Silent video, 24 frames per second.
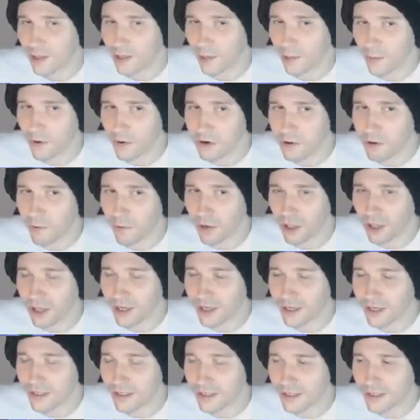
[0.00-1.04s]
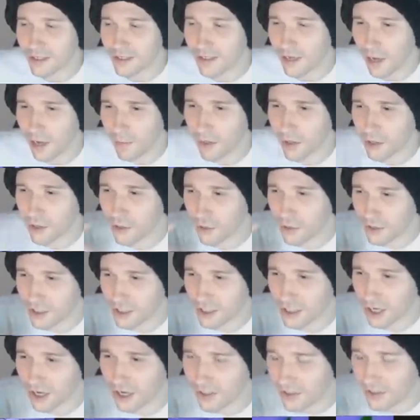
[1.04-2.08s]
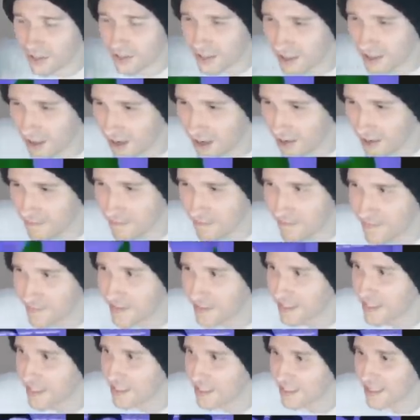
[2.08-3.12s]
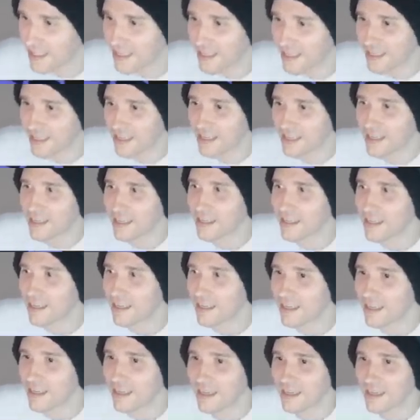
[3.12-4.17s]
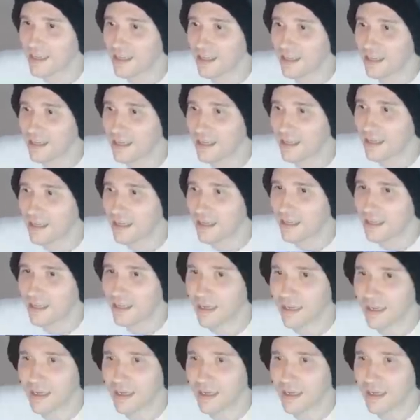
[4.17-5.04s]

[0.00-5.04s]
Don't worry, Wooly. I'm on your side this time. For Grandma. But isn't